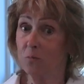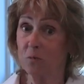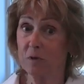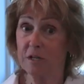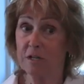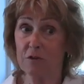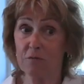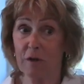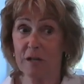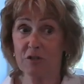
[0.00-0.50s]

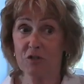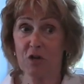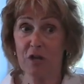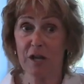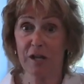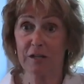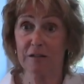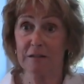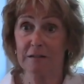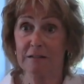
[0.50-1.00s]
Can you raise your
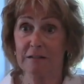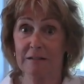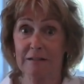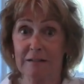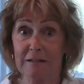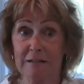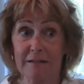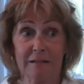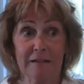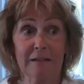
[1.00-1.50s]
hand?
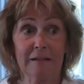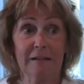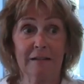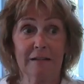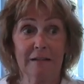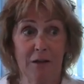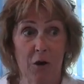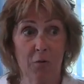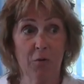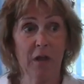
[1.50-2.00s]

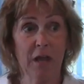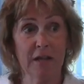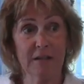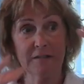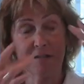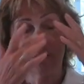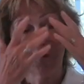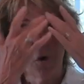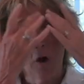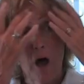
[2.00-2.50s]
Okay,
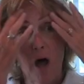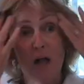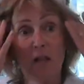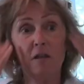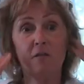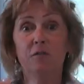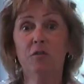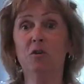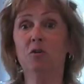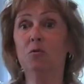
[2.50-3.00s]
so
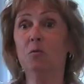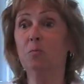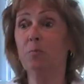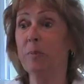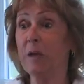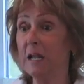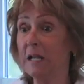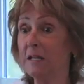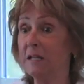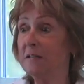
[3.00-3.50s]
all of you
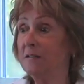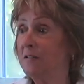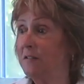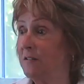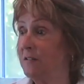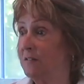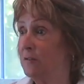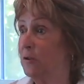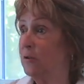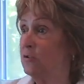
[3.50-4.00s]
paid into
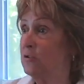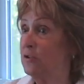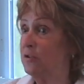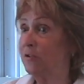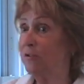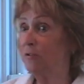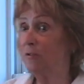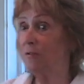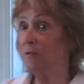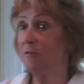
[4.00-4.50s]
the
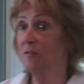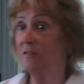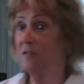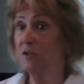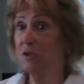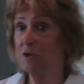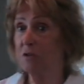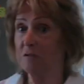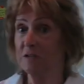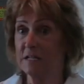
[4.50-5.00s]
Social
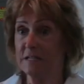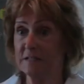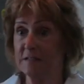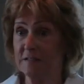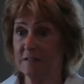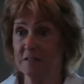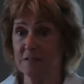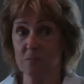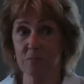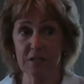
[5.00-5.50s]
Security
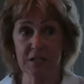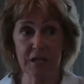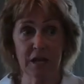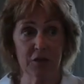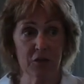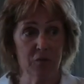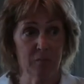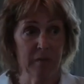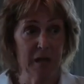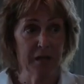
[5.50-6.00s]
system to
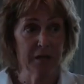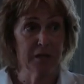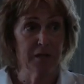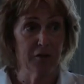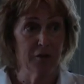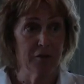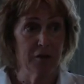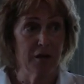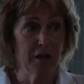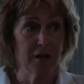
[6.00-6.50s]
get your
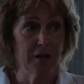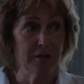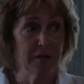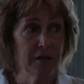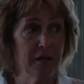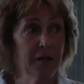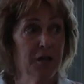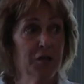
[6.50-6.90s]
Medicare card.